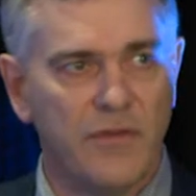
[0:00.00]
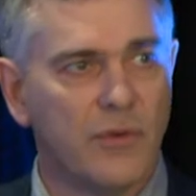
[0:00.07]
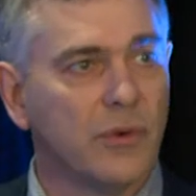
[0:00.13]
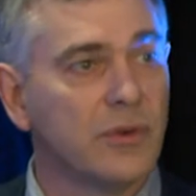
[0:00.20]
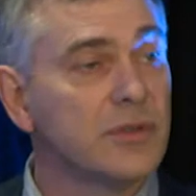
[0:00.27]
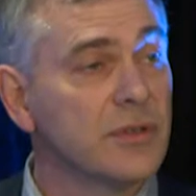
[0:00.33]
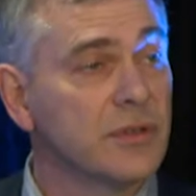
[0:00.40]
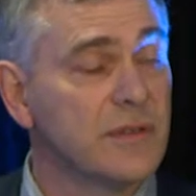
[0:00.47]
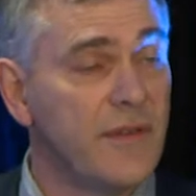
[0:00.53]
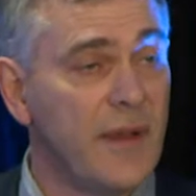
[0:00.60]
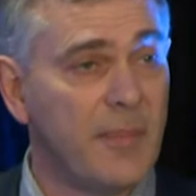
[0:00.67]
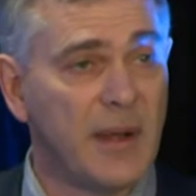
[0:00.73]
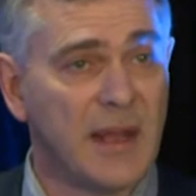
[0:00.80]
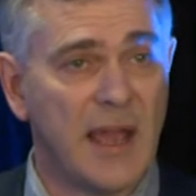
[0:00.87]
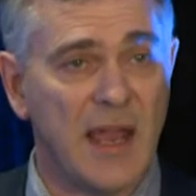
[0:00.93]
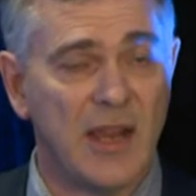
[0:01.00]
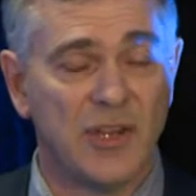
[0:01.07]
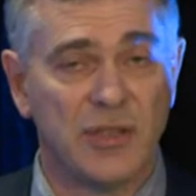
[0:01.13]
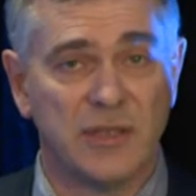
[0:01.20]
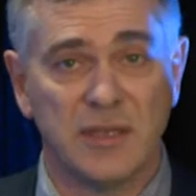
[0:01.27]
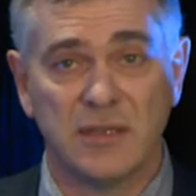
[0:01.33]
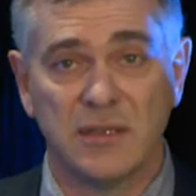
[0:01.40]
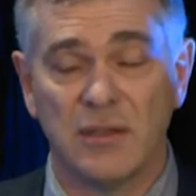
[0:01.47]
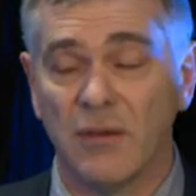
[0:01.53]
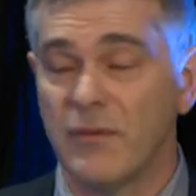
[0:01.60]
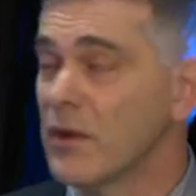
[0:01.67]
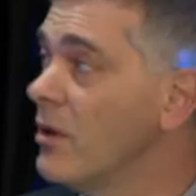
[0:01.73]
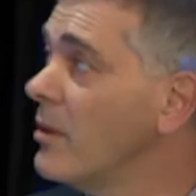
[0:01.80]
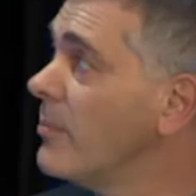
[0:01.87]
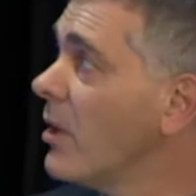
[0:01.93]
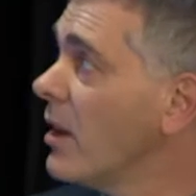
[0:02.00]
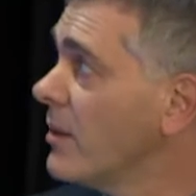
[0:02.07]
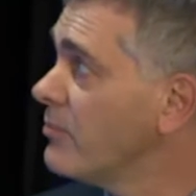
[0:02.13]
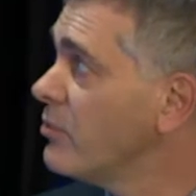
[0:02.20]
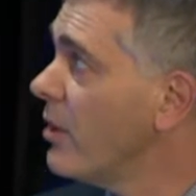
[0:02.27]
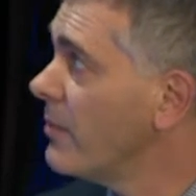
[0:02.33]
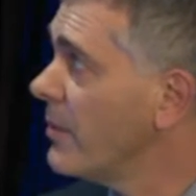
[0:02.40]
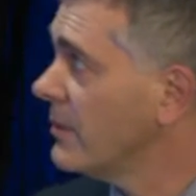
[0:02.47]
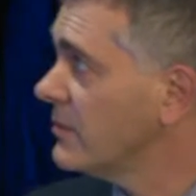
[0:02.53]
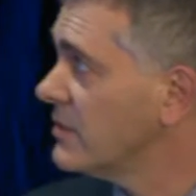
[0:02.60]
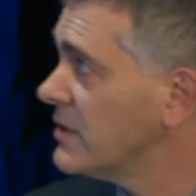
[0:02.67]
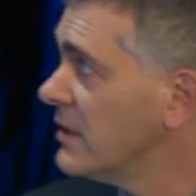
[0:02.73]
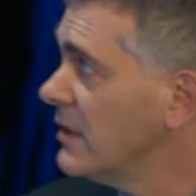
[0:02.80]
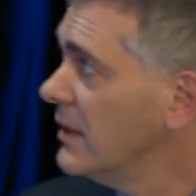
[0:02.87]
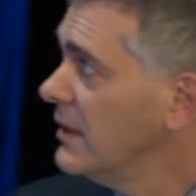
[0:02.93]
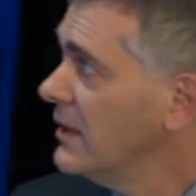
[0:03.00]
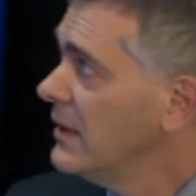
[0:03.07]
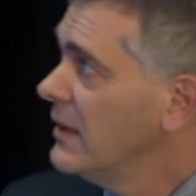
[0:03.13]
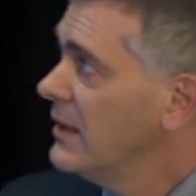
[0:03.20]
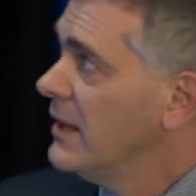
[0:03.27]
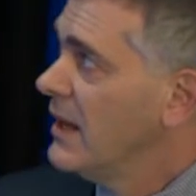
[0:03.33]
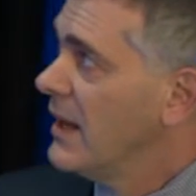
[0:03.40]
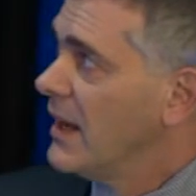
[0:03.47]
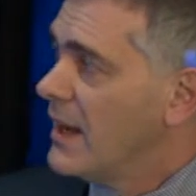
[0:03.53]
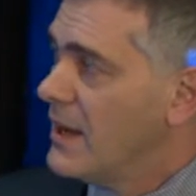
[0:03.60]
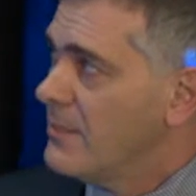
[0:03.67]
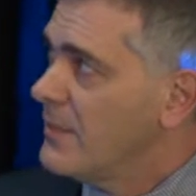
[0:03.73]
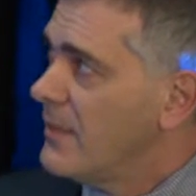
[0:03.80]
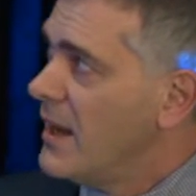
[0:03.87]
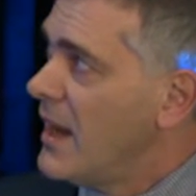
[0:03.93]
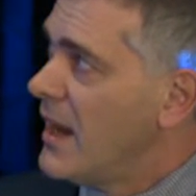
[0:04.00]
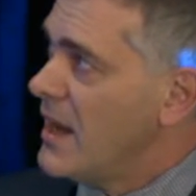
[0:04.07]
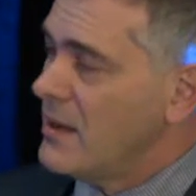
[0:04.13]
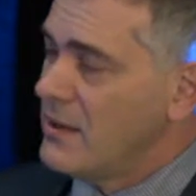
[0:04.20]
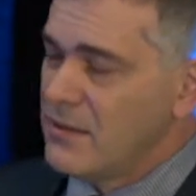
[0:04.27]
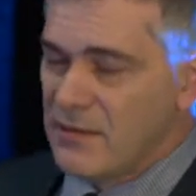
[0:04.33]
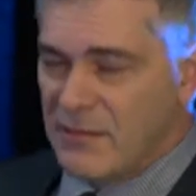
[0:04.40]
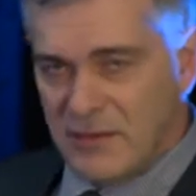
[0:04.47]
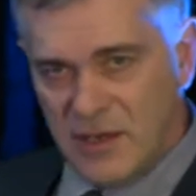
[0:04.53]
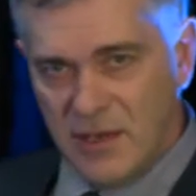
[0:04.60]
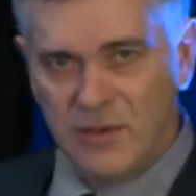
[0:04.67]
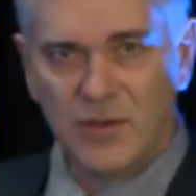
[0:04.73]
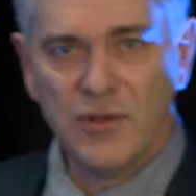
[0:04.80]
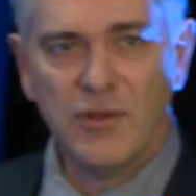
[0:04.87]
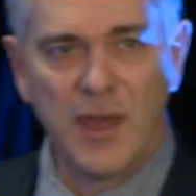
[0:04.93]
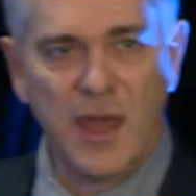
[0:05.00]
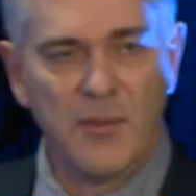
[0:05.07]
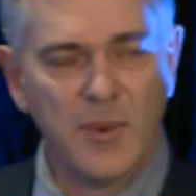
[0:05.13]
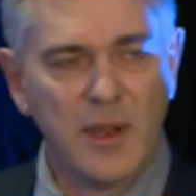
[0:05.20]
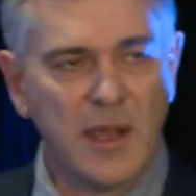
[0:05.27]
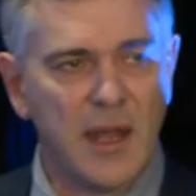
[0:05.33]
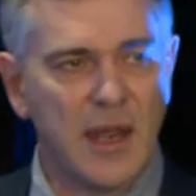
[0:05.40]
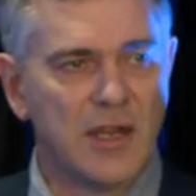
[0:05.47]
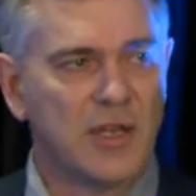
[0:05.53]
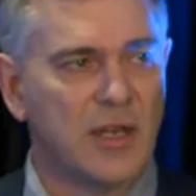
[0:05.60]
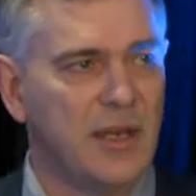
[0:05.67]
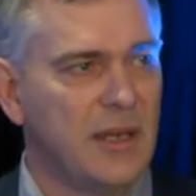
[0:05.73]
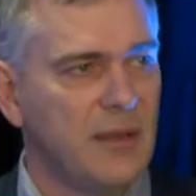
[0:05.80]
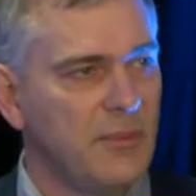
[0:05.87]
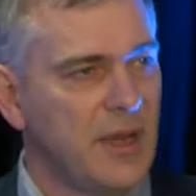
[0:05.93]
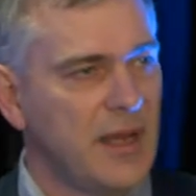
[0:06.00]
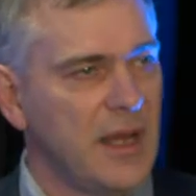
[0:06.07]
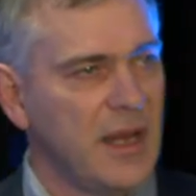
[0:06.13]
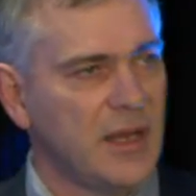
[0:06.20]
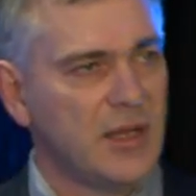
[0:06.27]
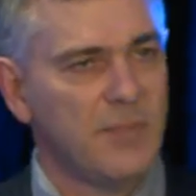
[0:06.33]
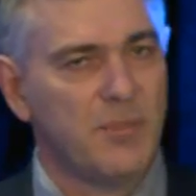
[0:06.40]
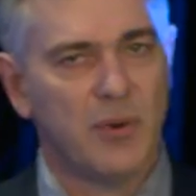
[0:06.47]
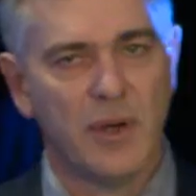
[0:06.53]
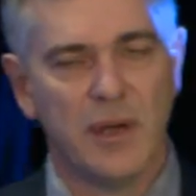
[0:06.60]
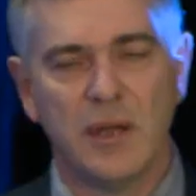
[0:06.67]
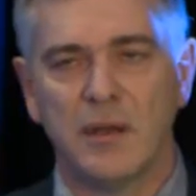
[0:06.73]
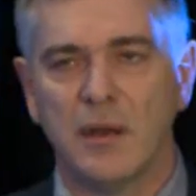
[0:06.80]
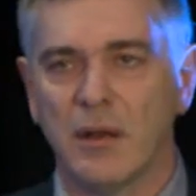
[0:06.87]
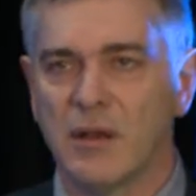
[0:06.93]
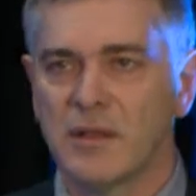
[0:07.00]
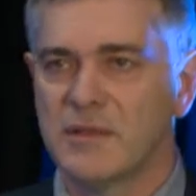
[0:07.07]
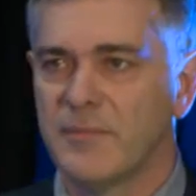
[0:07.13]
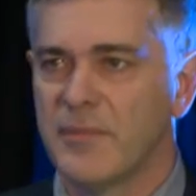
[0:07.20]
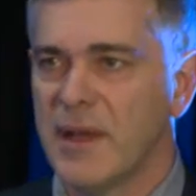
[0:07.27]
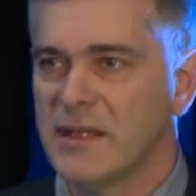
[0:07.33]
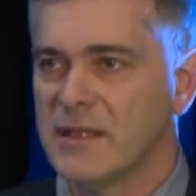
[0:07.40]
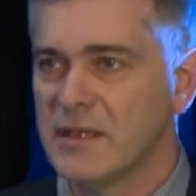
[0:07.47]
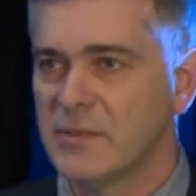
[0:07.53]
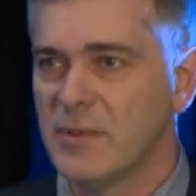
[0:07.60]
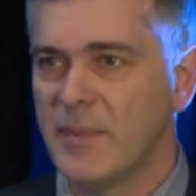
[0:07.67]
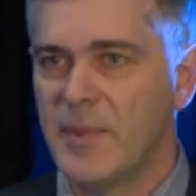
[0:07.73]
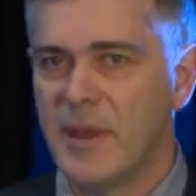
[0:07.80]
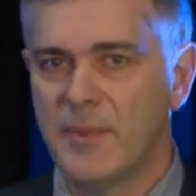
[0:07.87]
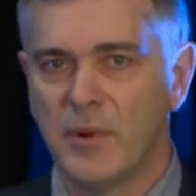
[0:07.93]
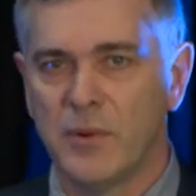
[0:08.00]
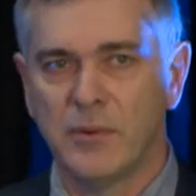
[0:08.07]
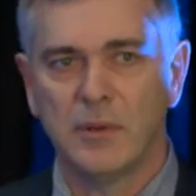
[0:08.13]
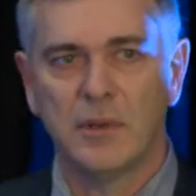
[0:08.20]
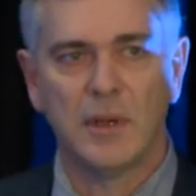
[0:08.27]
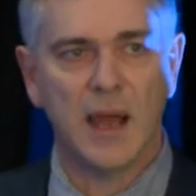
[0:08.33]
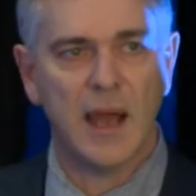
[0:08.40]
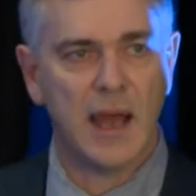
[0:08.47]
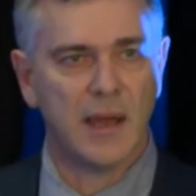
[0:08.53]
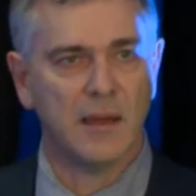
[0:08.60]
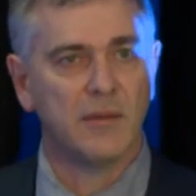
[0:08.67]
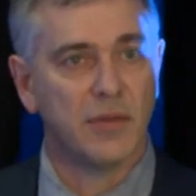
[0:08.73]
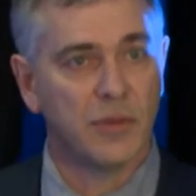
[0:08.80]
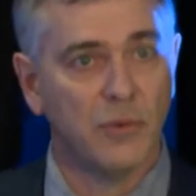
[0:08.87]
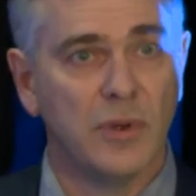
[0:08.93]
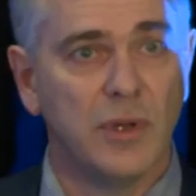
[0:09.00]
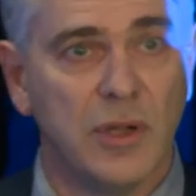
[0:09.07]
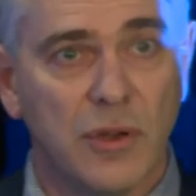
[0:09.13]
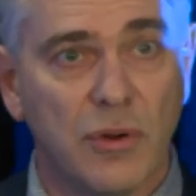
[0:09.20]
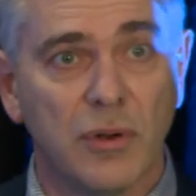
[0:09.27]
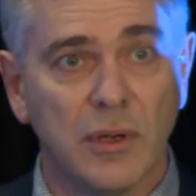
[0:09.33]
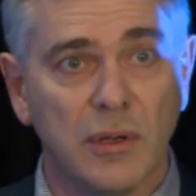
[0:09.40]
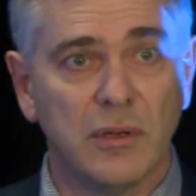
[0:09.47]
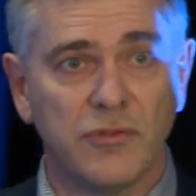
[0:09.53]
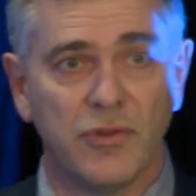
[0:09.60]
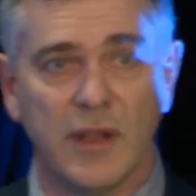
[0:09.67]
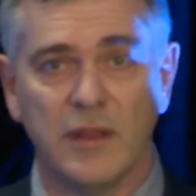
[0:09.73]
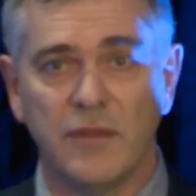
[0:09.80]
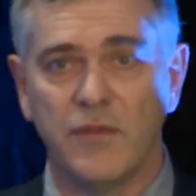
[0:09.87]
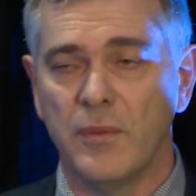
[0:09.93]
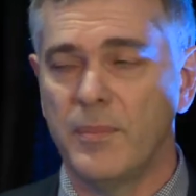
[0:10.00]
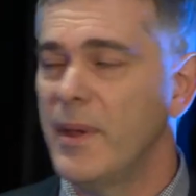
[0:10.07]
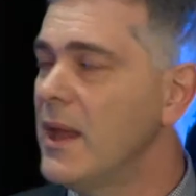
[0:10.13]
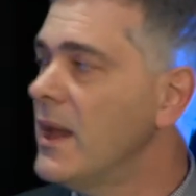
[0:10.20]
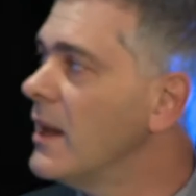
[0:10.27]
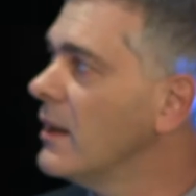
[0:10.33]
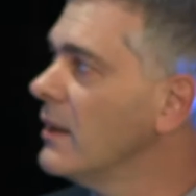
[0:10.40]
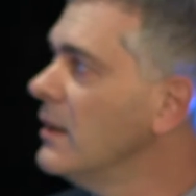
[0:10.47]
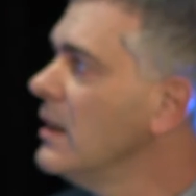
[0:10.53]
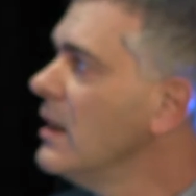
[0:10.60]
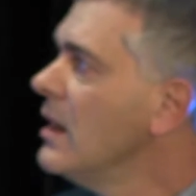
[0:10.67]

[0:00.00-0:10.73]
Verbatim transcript: for all sorts of applications in solving polar problems. Um, and to do that, we can actually we can actually put it into lots of places where people uh, thought you couldn't transfer power.